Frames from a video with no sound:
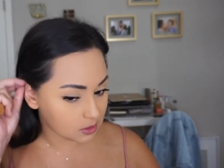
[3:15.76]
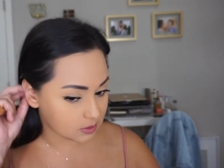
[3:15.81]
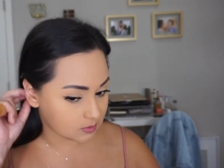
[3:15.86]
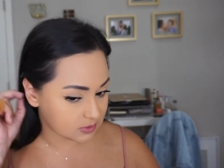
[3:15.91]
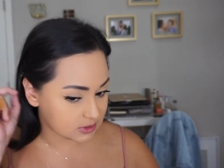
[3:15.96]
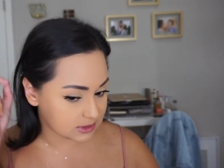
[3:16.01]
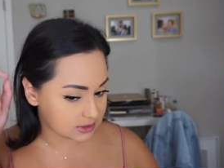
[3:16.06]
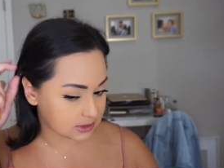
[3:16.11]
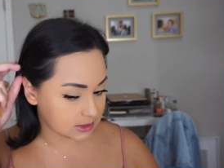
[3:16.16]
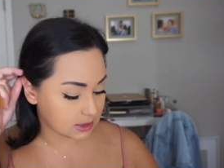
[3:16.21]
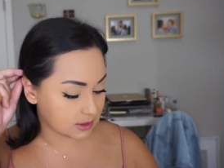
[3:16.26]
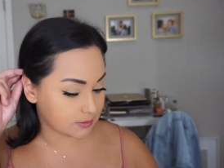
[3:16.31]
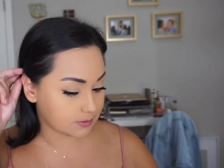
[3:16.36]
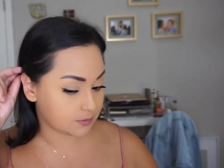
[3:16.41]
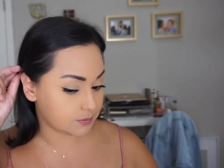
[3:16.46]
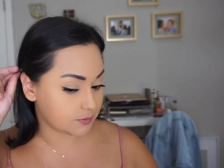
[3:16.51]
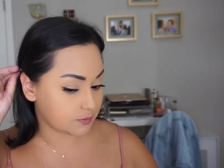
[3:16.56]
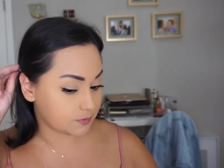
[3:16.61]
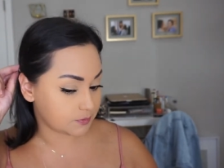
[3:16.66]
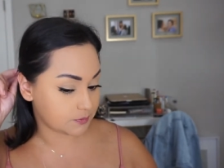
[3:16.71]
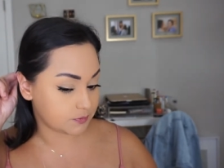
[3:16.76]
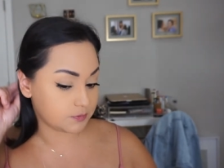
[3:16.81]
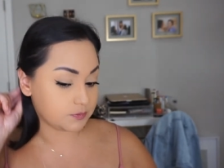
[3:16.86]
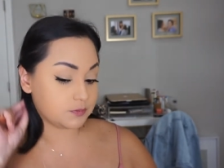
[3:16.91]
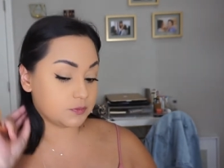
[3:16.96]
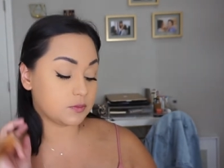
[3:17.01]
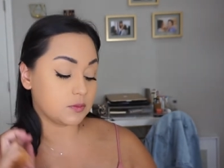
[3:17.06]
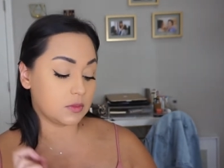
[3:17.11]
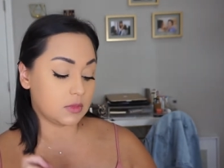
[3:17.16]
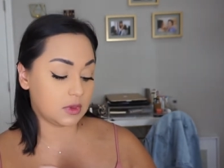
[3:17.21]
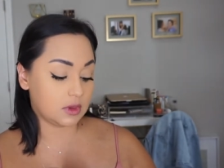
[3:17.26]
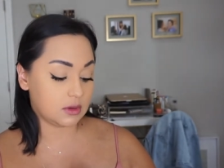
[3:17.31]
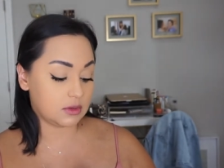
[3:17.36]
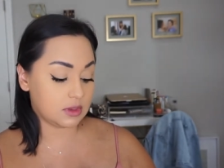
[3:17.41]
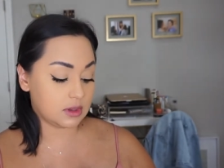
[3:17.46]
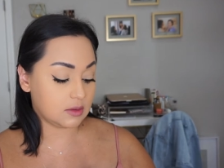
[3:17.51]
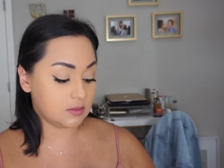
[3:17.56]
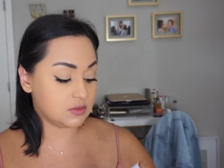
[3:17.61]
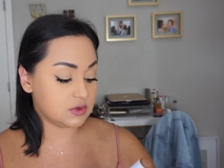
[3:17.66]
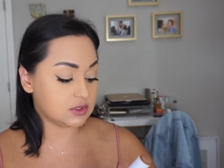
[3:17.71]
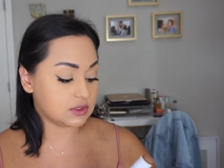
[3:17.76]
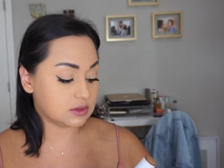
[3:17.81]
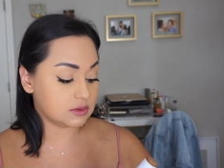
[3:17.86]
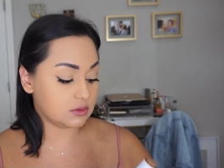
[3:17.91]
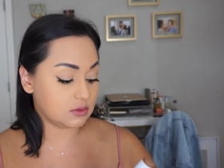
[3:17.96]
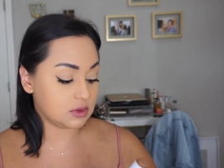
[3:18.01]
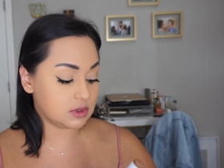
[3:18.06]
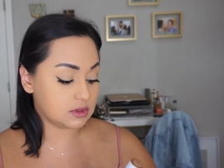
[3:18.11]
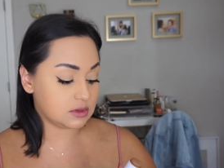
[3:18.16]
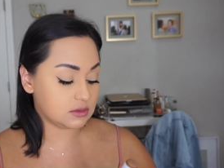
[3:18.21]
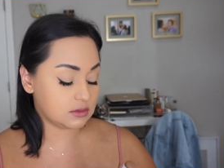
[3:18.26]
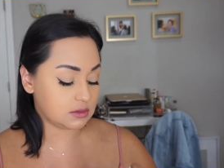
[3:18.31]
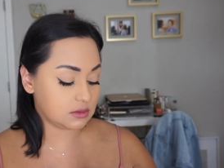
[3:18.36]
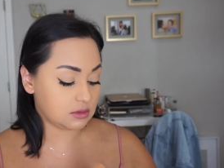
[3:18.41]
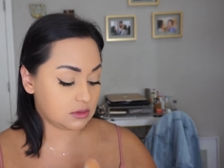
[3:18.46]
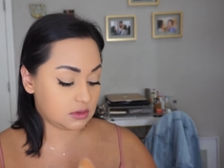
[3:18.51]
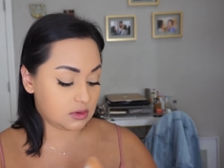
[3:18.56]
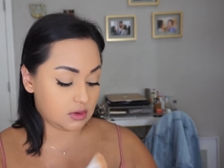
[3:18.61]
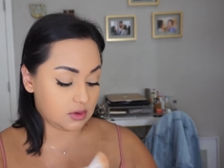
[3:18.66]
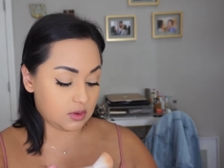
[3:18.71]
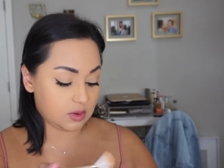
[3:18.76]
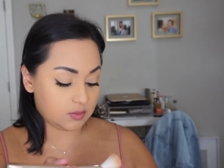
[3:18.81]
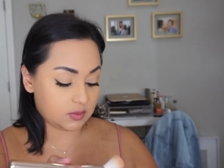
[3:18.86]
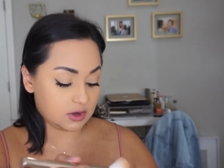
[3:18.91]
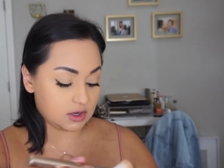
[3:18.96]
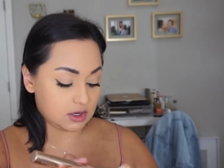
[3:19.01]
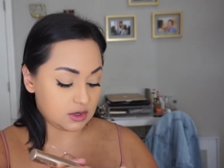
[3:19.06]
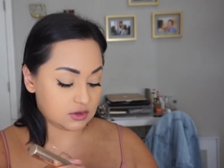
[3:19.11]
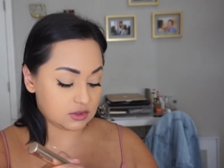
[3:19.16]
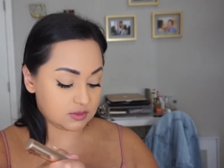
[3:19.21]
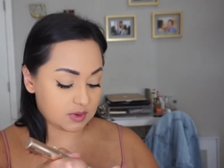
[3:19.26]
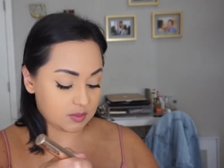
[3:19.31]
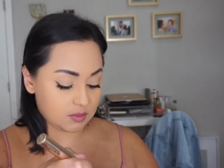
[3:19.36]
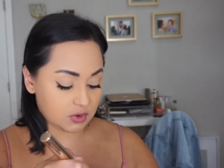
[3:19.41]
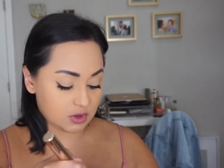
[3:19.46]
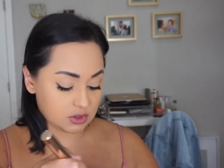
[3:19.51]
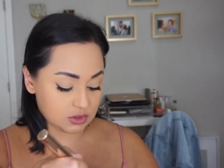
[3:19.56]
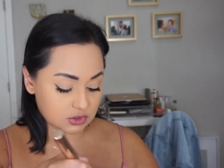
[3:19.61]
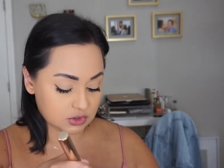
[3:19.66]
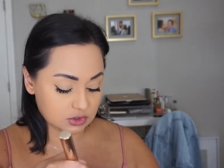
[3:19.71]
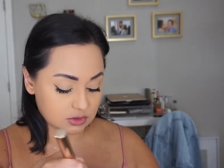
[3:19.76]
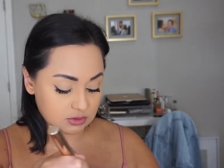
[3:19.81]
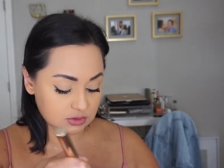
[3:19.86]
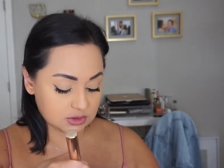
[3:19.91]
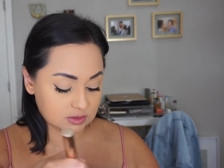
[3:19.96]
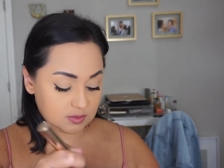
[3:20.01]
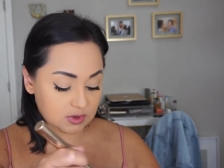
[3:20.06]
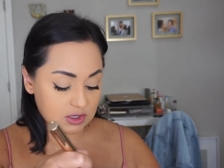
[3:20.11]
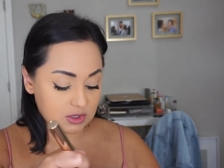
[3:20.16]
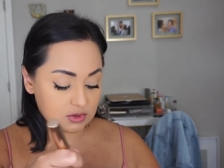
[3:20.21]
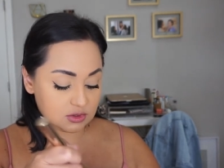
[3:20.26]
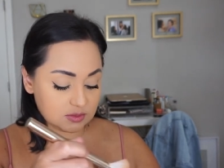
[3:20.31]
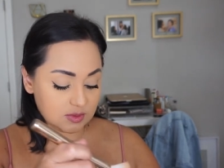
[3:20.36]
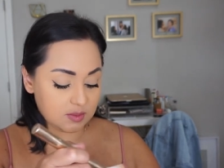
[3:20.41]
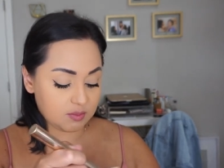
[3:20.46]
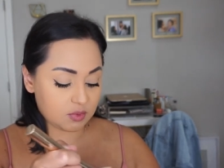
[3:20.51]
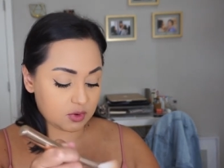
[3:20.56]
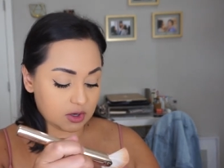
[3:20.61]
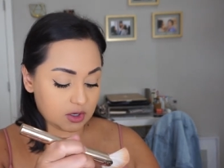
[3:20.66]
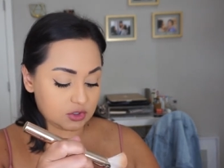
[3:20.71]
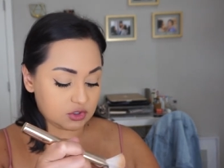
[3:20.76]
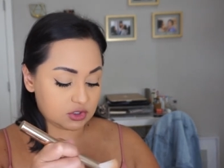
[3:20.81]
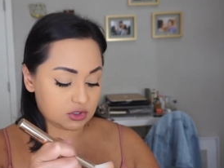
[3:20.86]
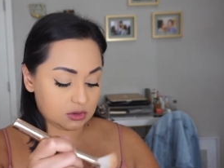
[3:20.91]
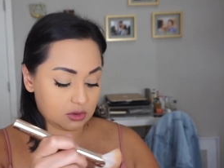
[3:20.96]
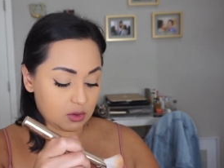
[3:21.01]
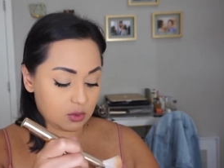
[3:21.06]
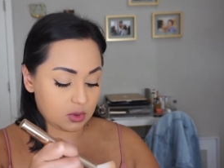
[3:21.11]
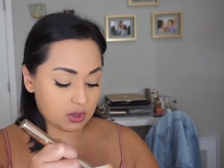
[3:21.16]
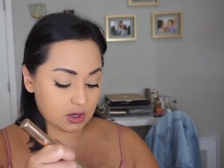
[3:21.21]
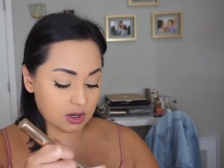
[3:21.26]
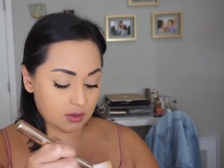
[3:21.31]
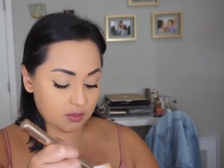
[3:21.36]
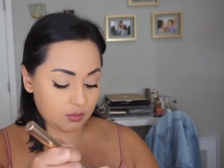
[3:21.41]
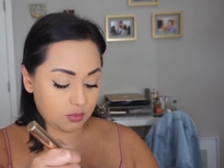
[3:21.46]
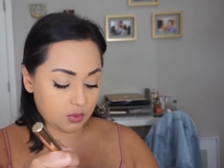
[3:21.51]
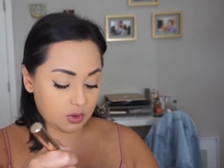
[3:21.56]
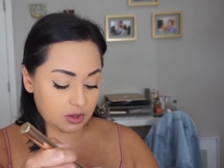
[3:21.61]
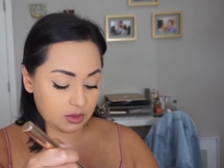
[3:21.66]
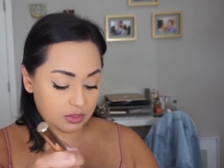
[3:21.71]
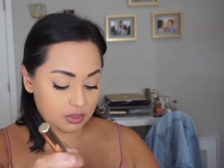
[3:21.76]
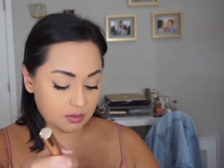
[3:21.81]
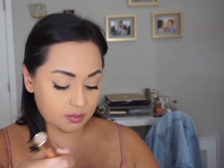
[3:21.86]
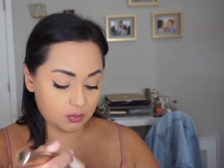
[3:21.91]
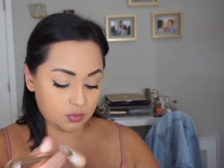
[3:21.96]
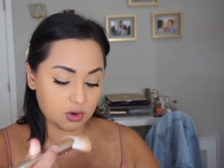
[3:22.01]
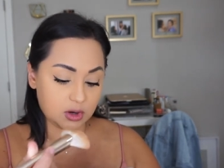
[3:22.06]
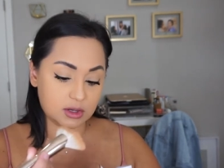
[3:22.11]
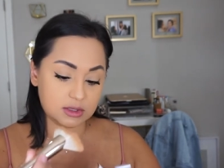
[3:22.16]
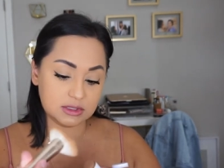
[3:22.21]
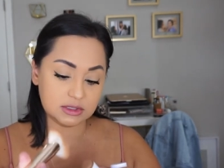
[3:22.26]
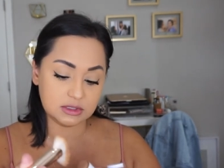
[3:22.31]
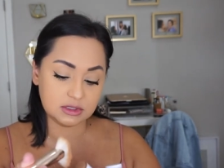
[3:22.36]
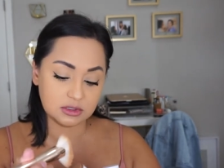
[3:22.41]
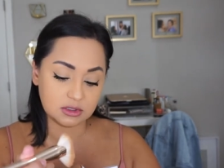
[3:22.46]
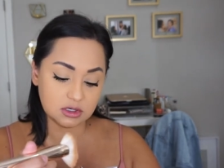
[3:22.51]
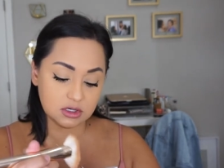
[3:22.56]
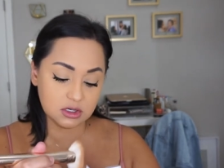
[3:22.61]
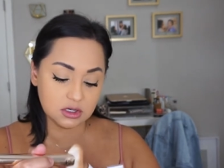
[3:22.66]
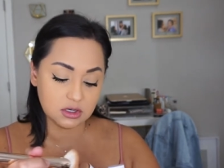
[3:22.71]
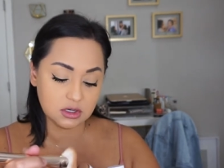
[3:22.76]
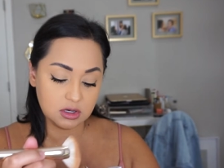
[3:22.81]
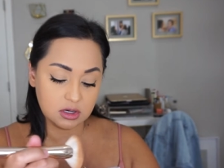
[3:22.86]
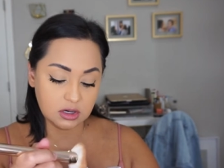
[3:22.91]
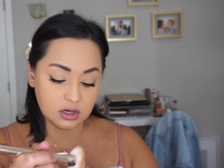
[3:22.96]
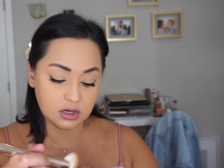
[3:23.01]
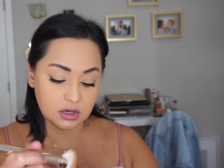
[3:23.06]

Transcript: let me see. I think I'm just going no, I'm gonna use my brush. So I'm gonna use my brush, load it up with the bronzer.